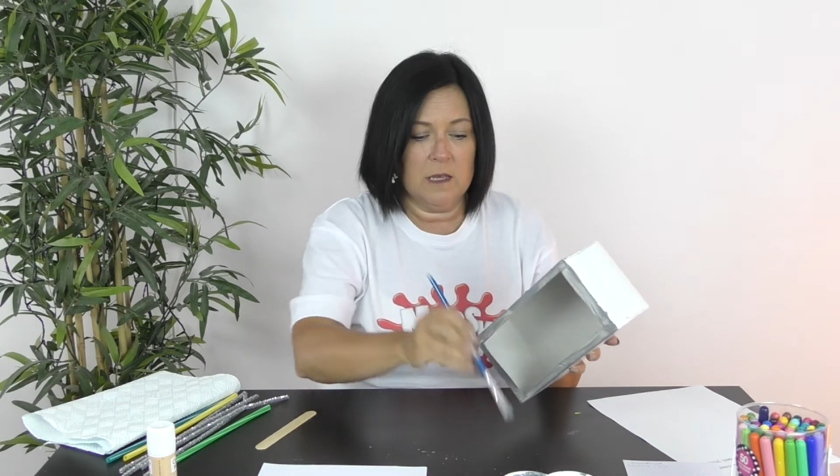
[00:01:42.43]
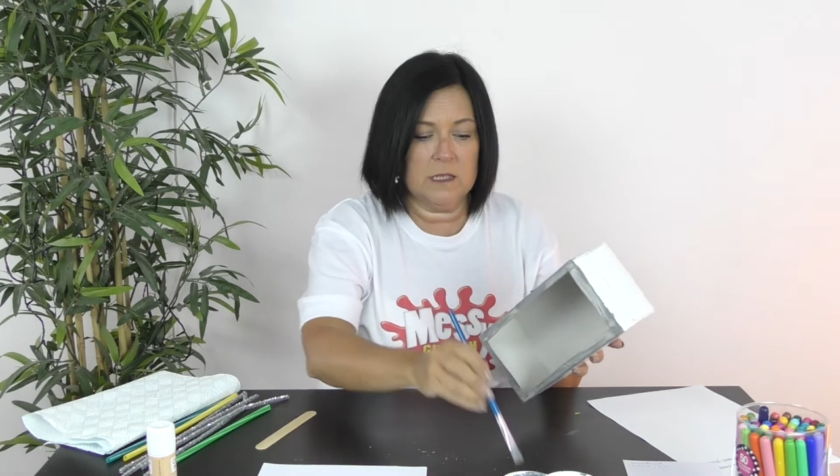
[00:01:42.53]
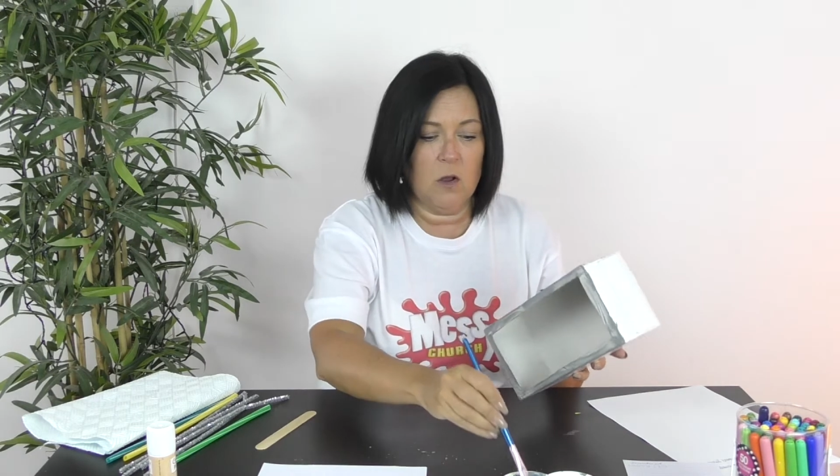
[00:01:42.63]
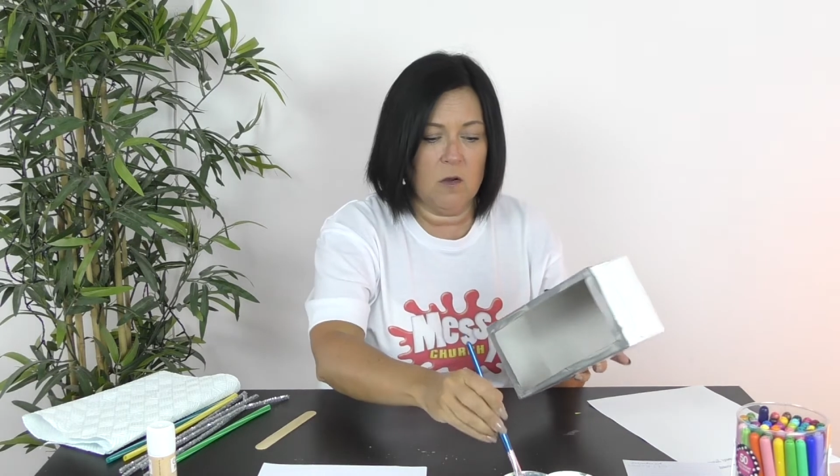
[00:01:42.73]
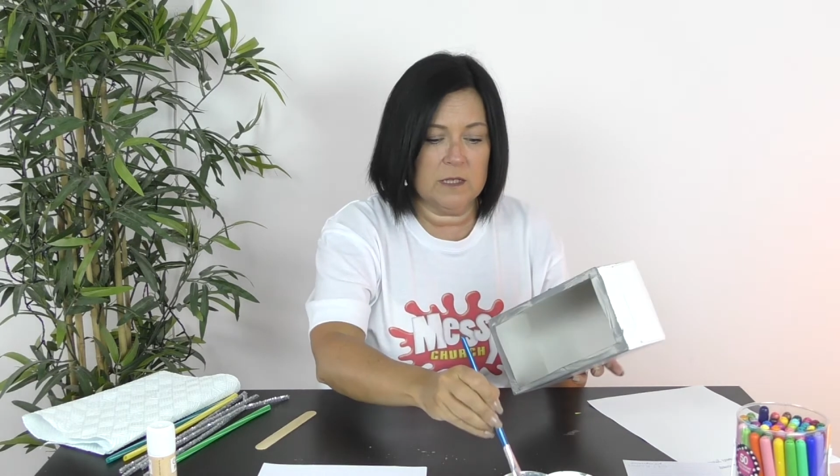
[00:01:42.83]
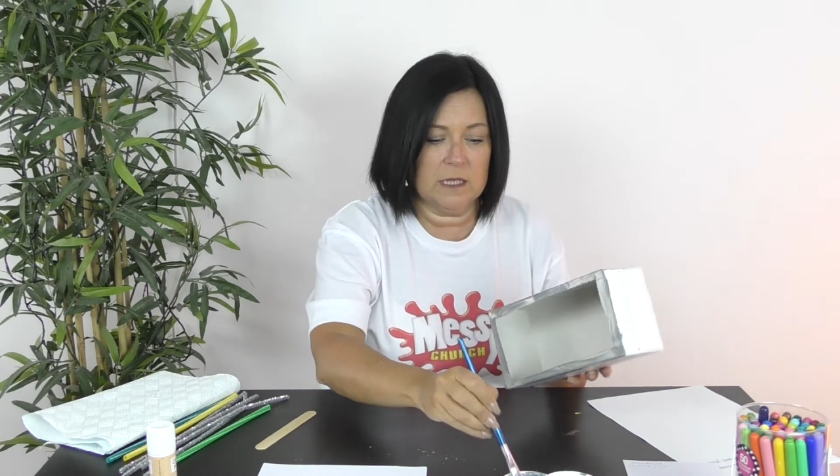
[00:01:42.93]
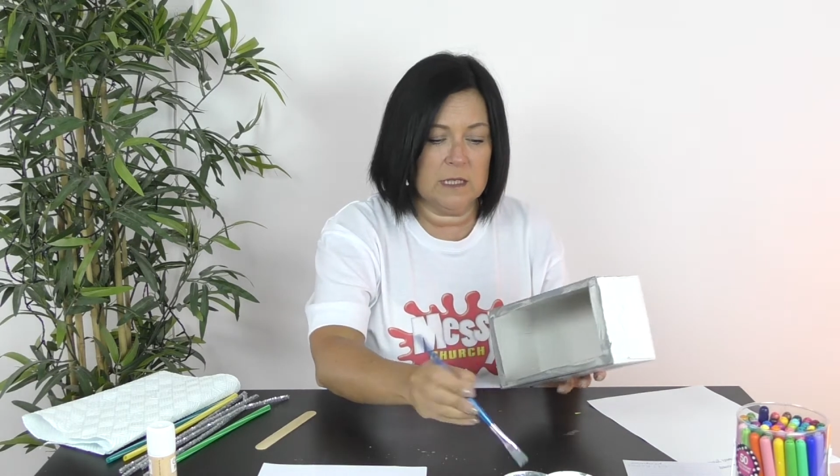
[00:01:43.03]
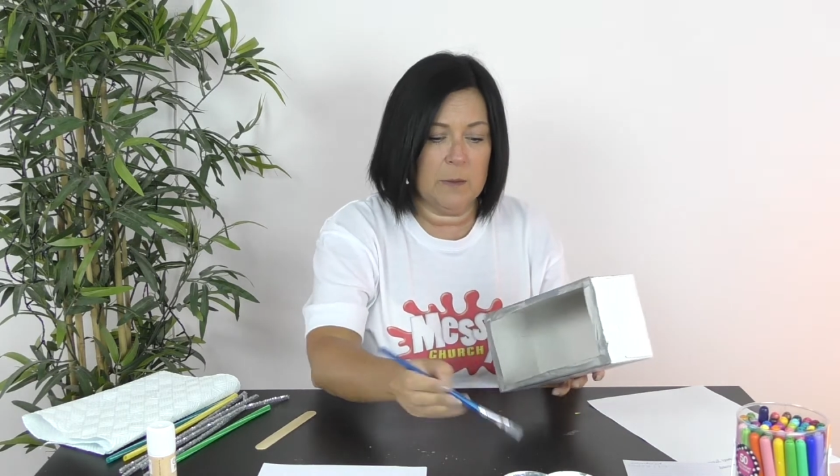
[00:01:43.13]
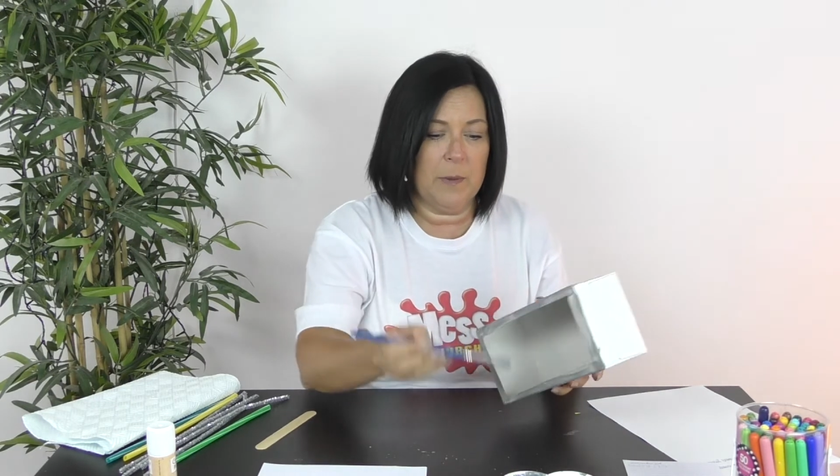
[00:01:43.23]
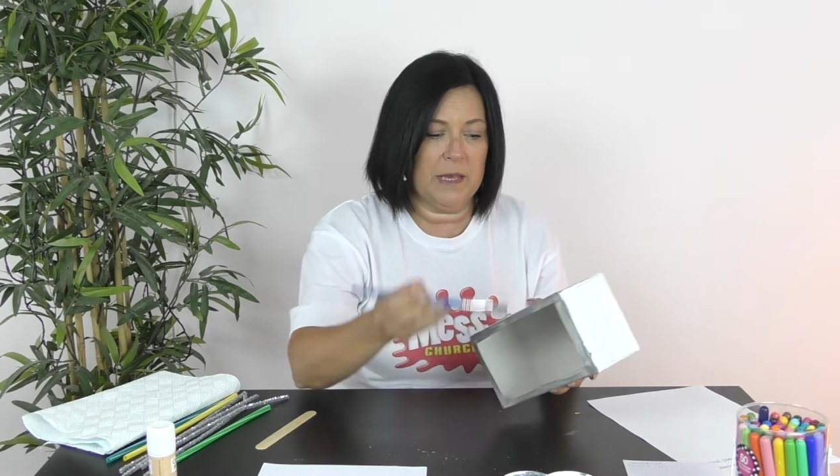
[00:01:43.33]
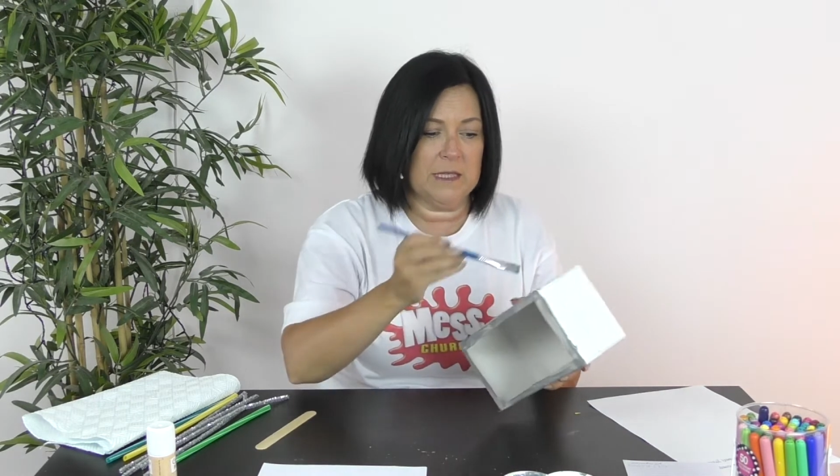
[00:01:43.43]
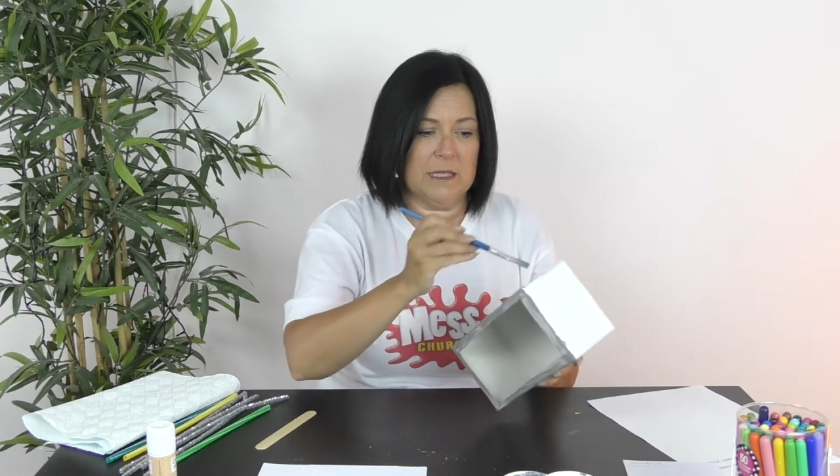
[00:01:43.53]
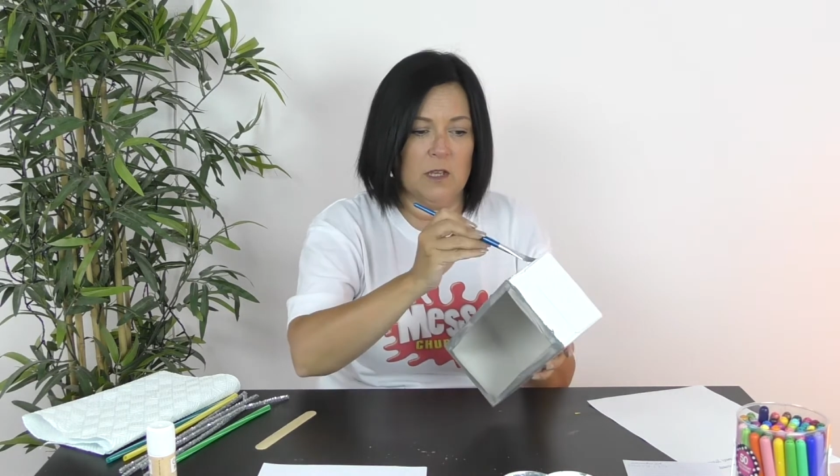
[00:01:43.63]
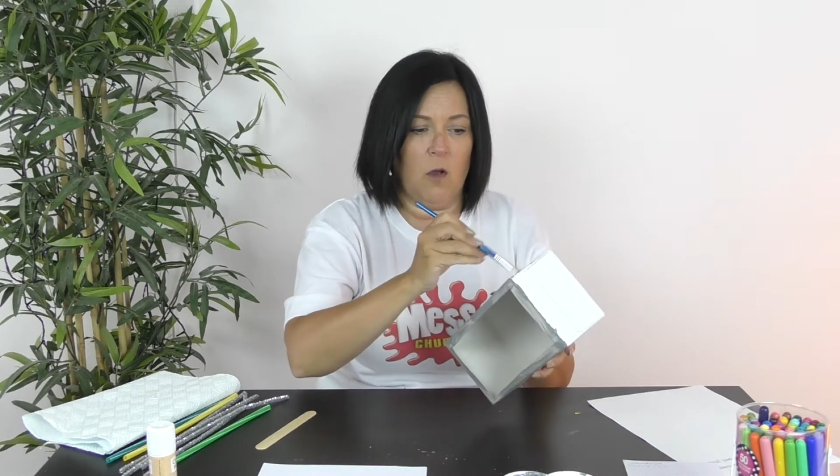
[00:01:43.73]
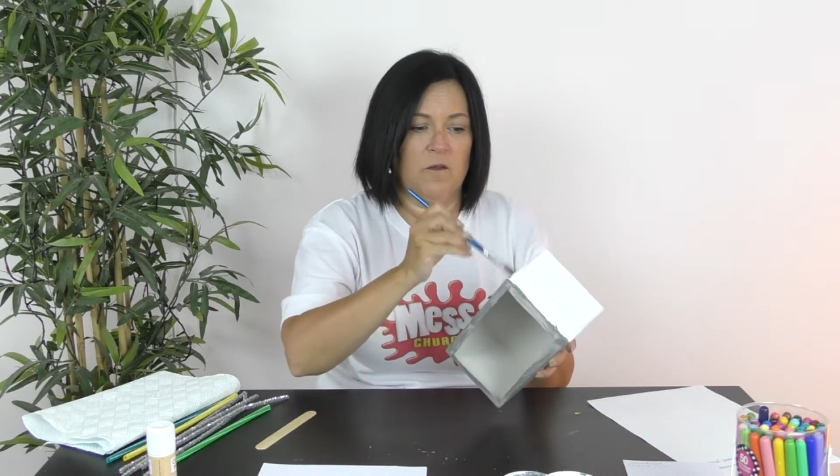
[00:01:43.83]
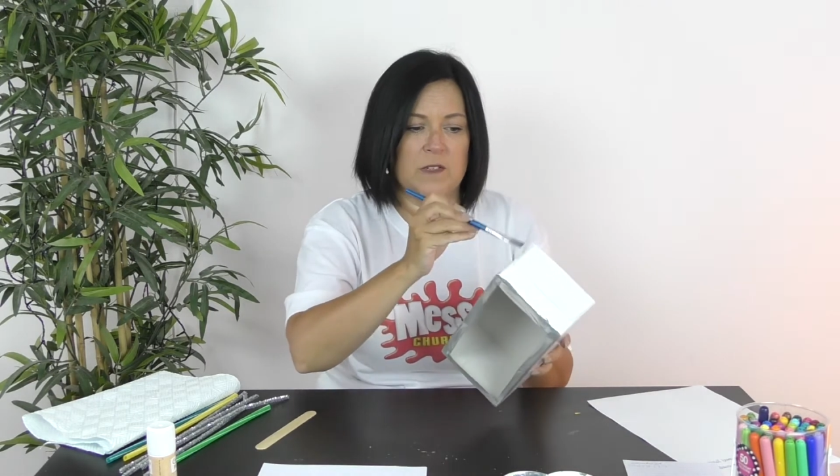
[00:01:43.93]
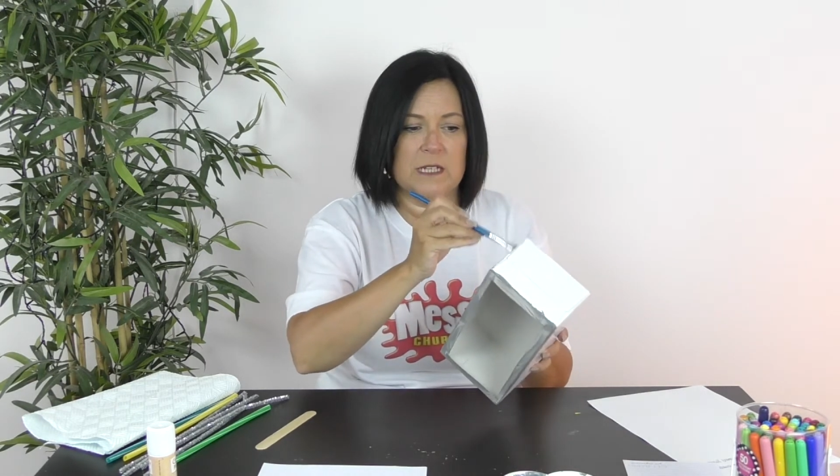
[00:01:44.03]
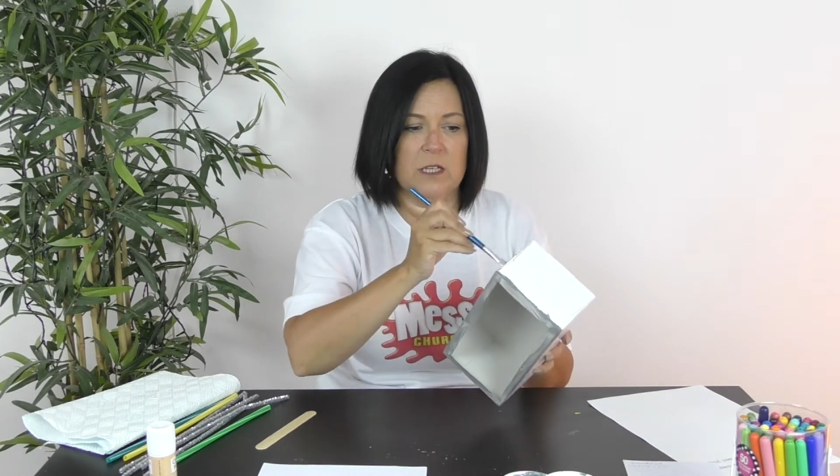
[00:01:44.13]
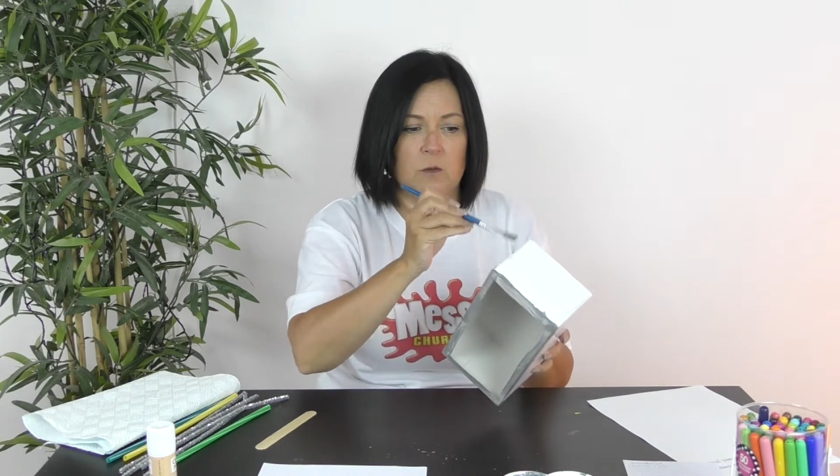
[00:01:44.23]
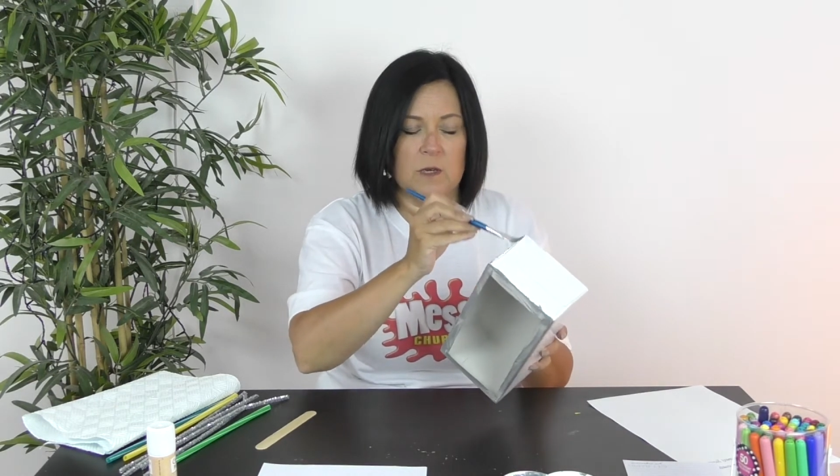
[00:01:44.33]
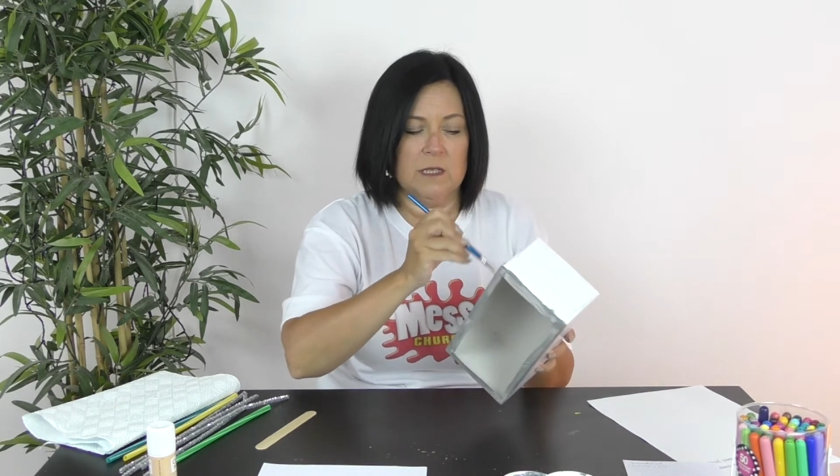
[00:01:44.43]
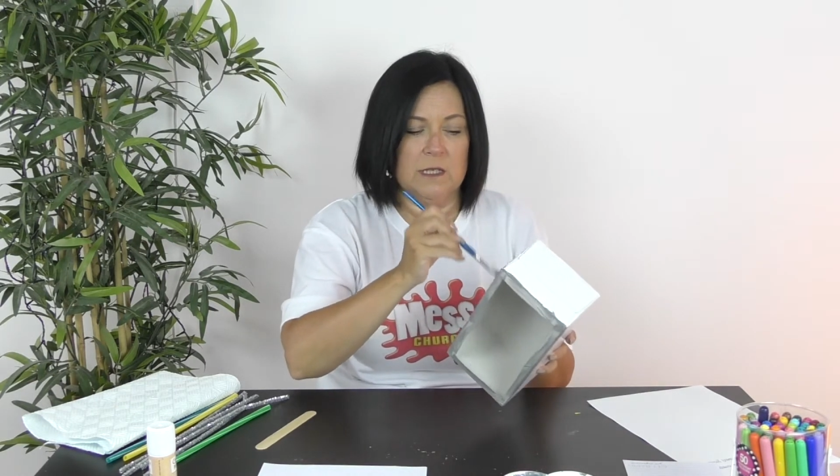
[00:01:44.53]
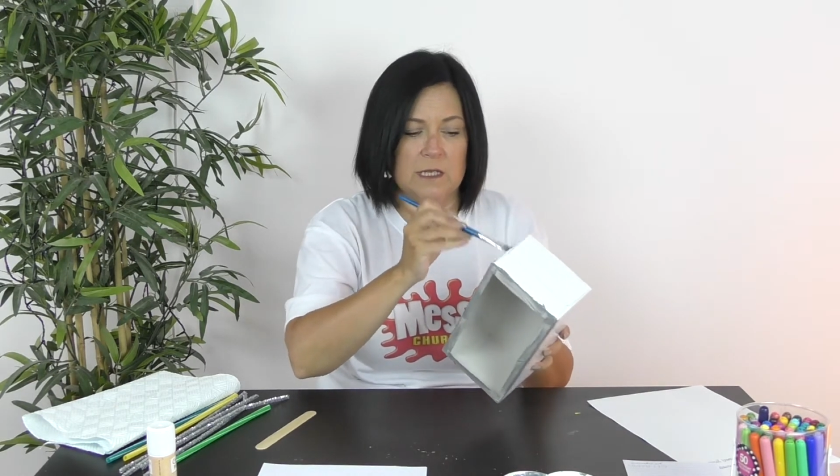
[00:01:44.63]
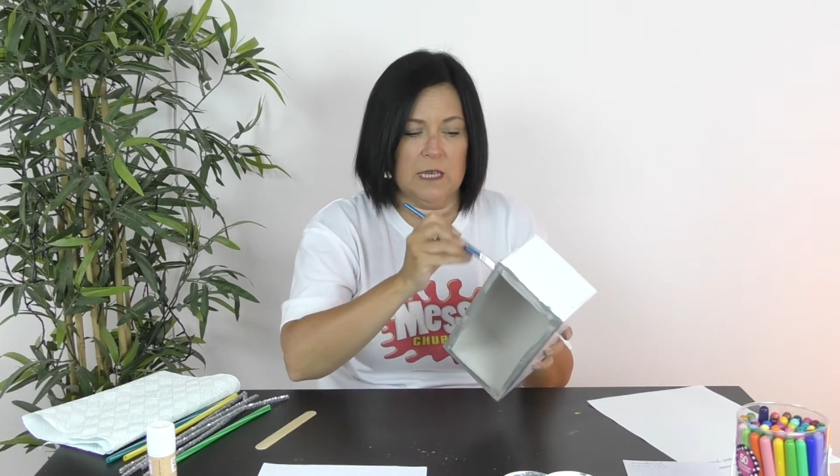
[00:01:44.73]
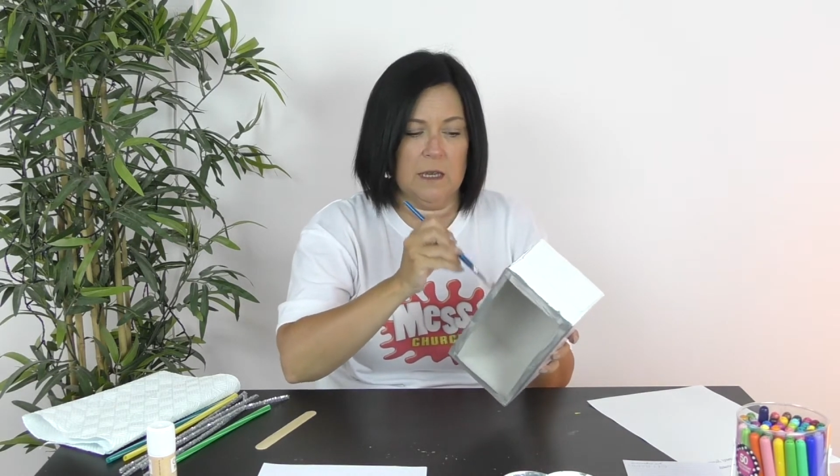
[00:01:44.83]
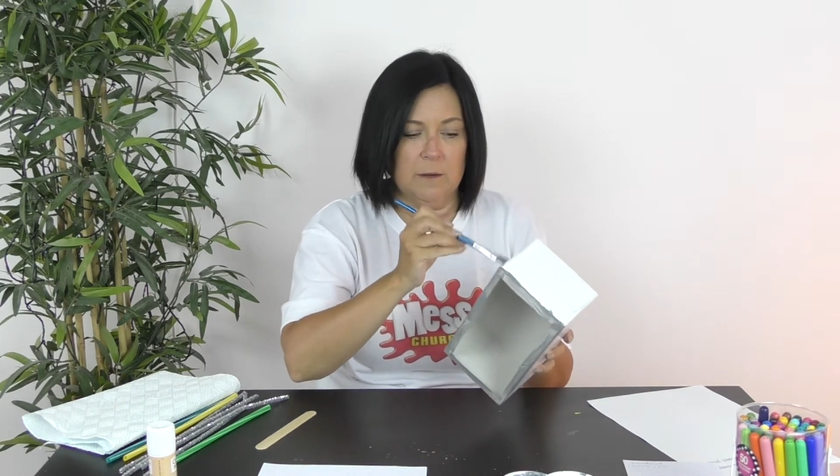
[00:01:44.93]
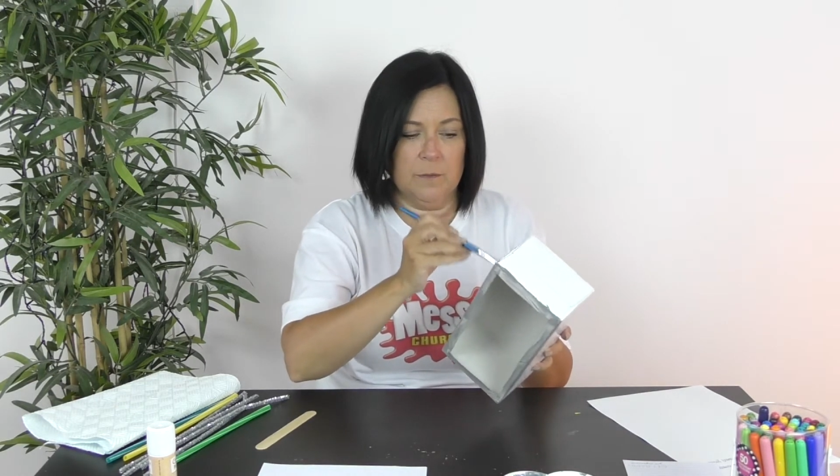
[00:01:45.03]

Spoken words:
as long as it's the bits that obviously you can see.